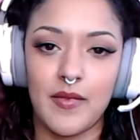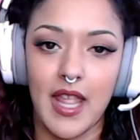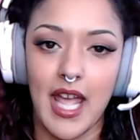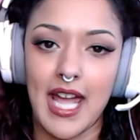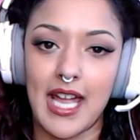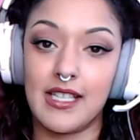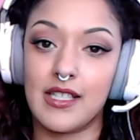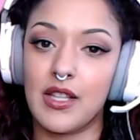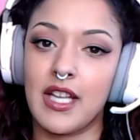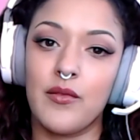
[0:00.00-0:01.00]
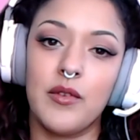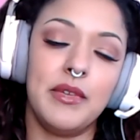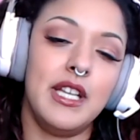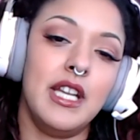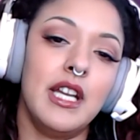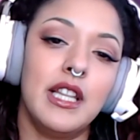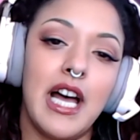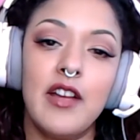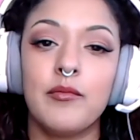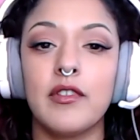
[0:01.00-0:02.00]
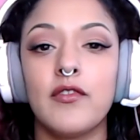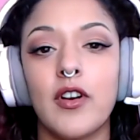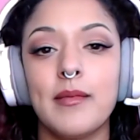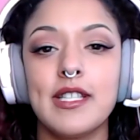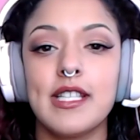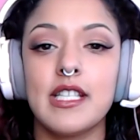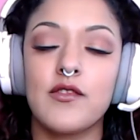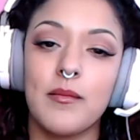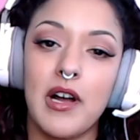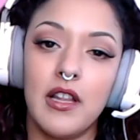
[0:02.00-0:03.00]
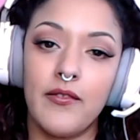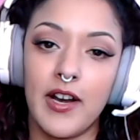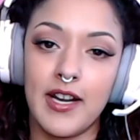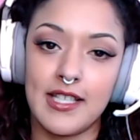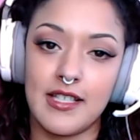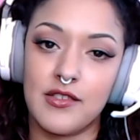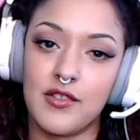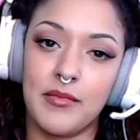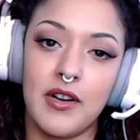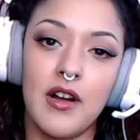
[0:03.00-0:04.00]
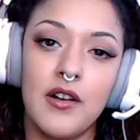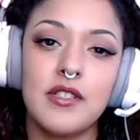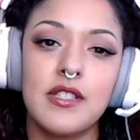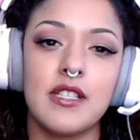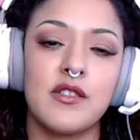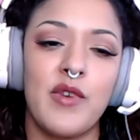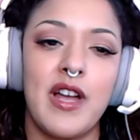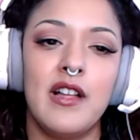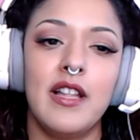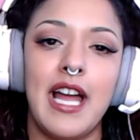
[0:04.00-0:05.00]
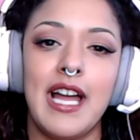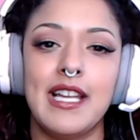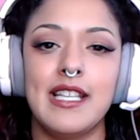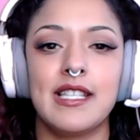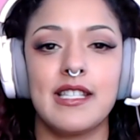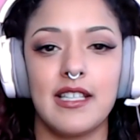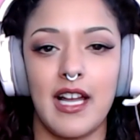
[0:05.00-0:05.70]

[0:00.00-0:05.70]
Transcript: And there will be live performances from all of our Yes a Stripper hosts, as well as